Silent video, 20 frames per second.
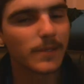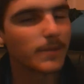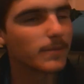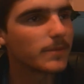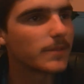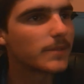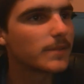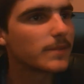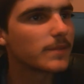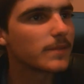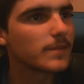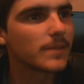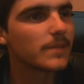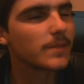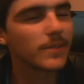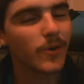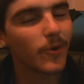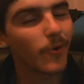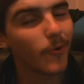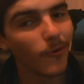this
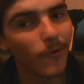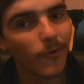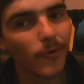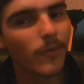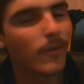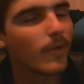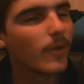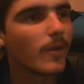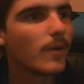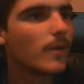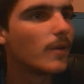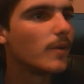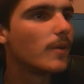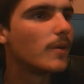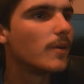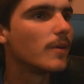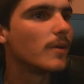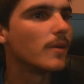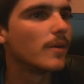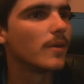call.
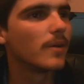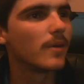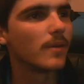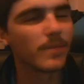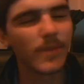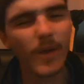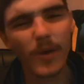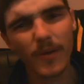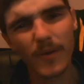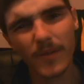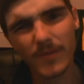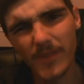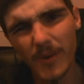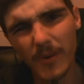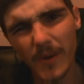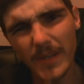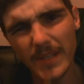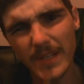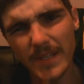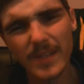No, I
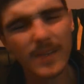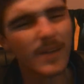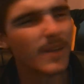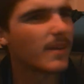didn't.